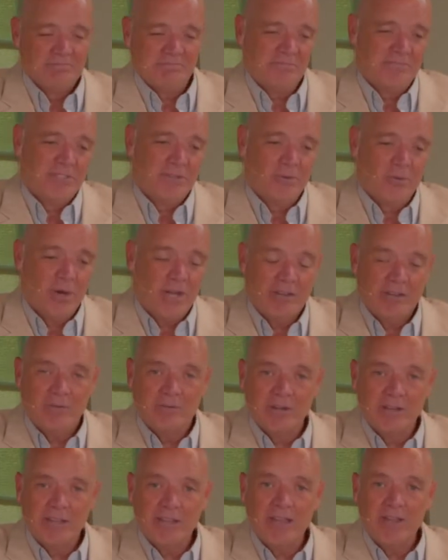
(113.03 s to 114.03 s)
you know, why do you
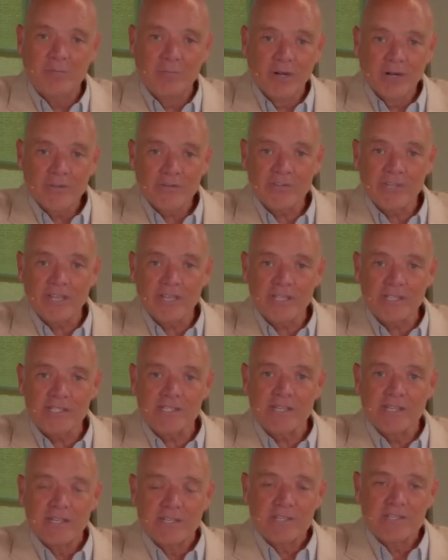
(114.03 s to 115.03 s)
really count birthdays?